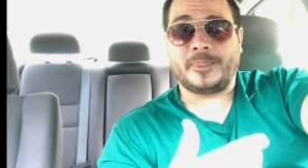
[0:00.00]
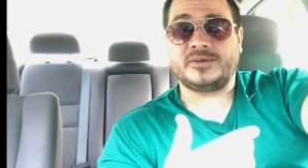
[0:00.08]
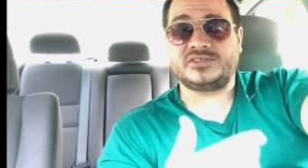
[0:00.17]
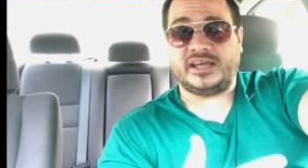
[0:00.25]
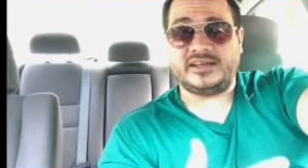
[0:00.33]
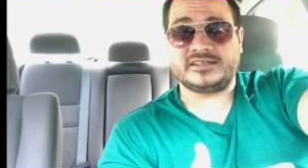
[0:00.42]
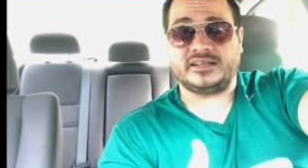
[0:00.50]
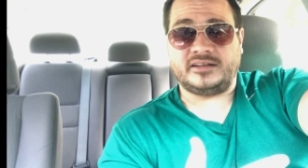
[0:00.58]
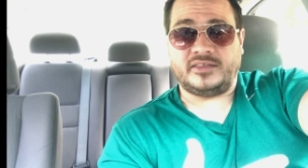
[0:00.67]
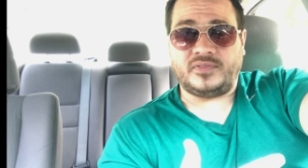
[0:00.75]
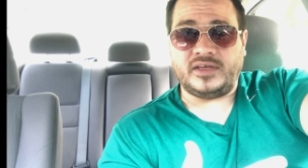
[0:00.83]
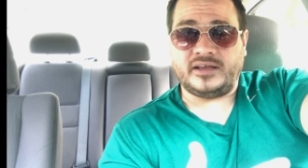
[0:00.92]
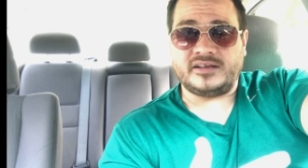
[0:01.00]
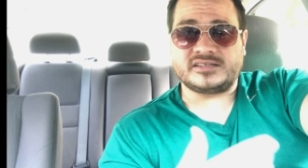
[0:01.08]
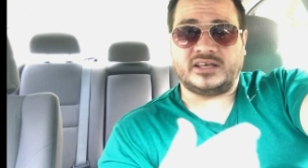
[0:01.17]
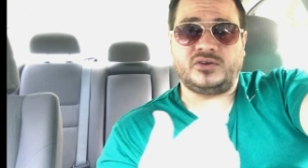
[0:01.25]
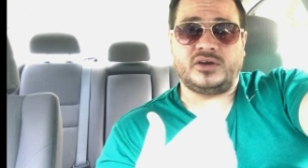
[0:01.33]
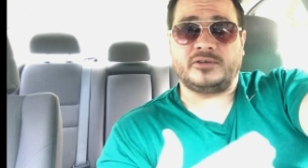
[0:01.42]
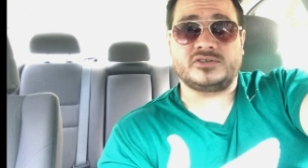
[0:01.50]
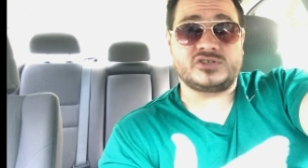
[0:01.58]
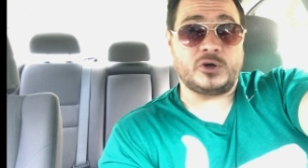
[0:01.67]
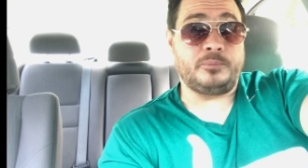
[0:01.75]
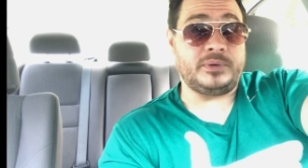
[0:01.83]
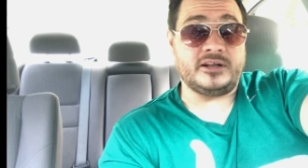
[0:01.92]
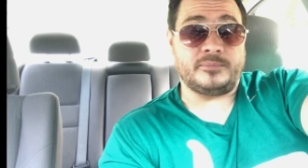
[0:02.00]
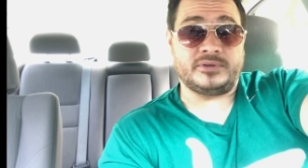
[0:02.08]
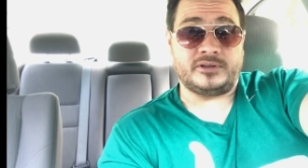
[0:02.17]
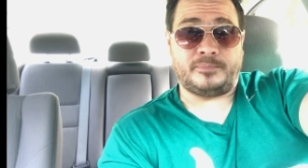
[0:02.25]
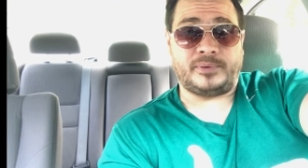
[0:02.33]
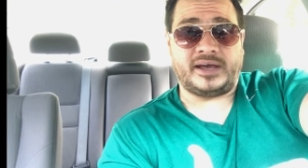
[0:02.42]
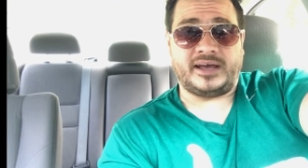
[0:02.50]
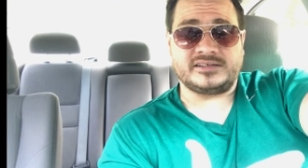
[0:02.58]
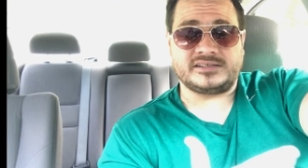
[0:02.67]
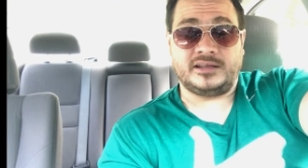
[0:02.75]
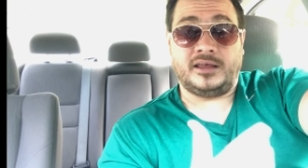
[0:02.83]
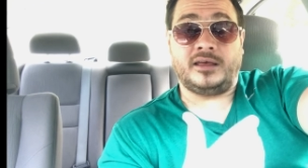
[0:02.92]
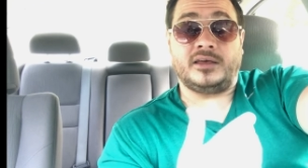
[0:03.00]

chasing the things. Like you got so beat up in the past,